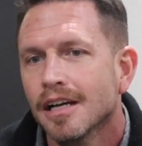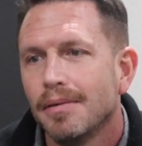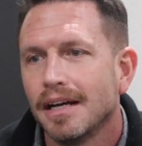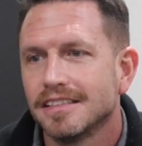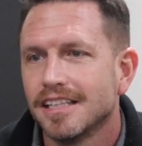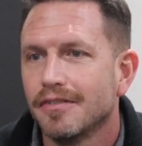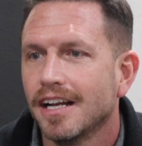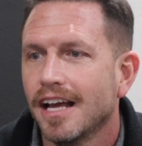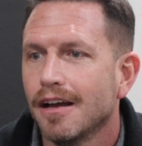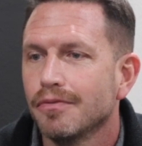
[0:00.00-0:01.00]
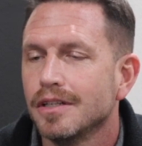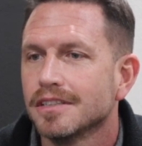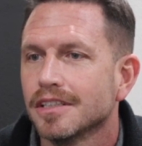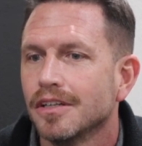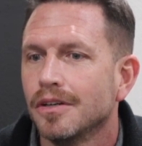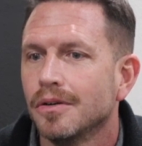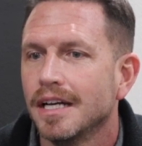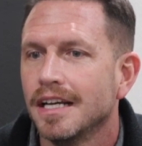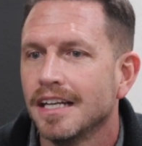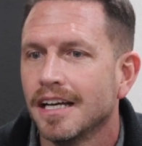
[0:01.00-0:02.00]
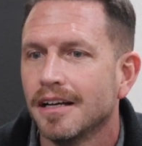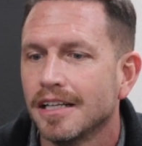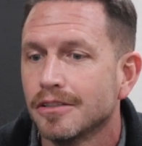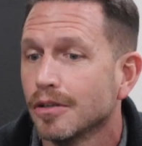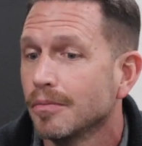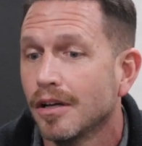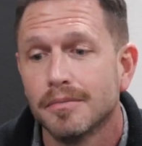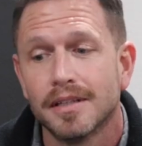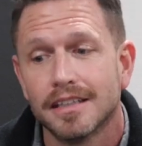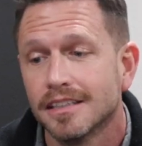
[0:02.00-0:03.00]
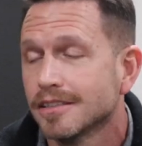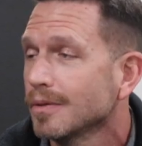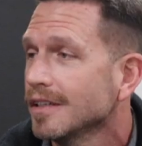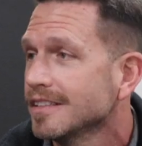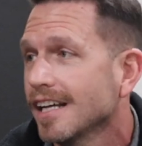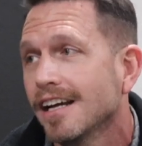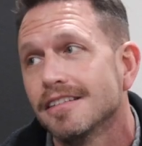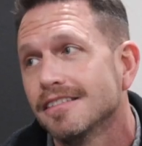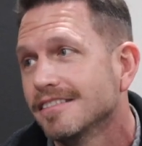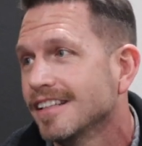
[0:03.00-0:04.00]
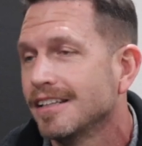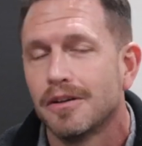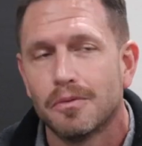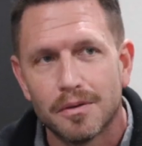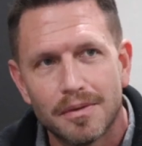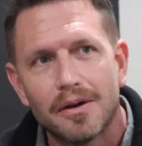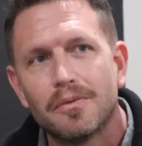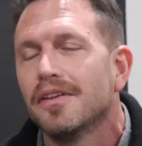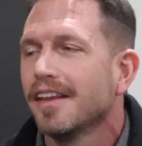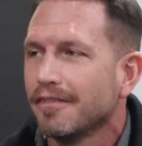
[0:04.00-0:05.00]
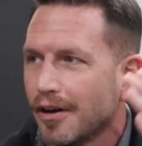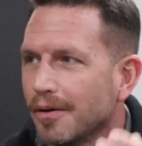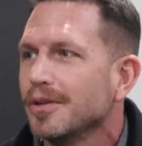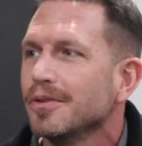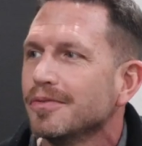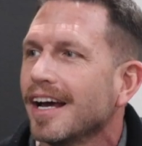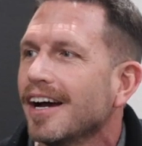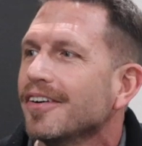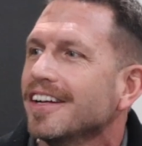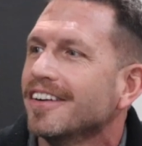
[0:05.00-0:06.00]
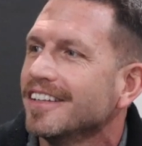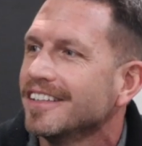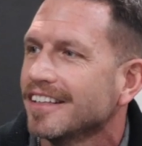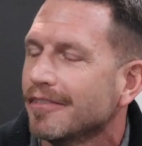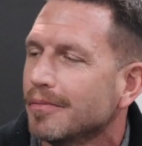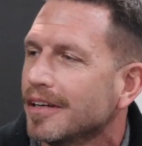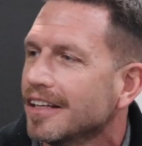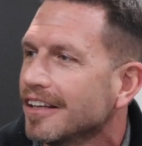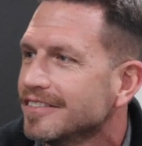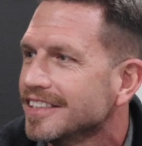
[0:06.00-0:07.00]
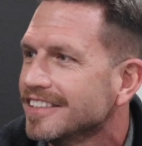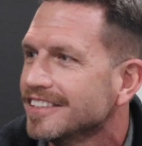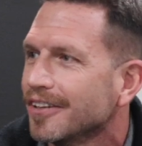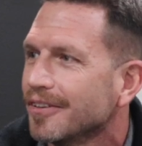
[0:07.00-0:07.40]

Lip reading: about 7.5 years ago, and I told them all, I'm like, this is where it's at. And then one by one, they've all moved out here, and everybody loves it. So